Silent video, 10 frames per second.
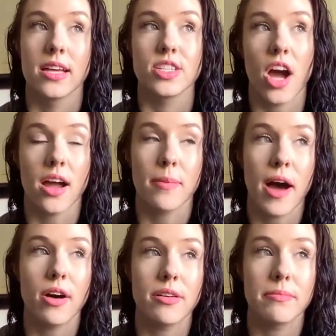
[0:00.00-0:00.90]
talk
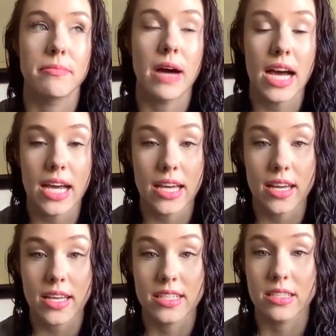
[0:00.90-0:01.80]
about my
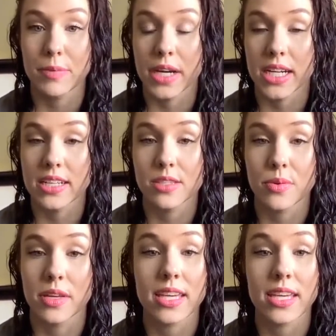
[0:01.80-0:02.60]
experience with